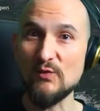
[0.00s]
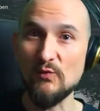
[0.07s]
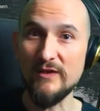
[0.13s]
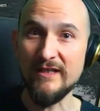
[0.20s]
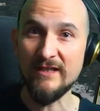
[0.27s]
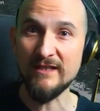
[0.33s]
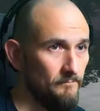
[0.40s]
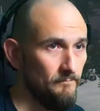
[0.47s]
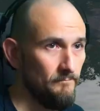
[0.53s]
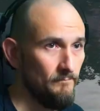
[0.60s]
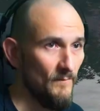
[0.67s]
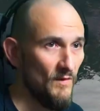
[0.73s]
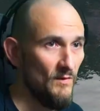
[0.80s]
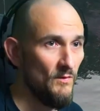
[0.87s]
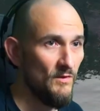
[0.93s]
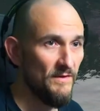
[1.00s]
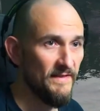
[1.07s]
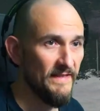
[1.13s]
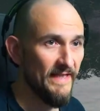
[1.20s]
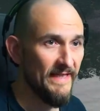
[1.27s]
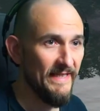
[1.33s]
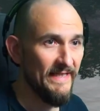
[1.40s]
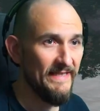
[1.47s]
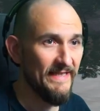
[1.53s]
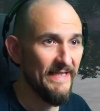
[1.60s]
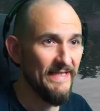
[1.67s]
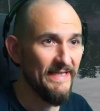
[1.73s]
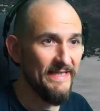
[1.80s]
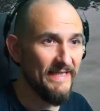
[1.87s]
And there the next one goes down,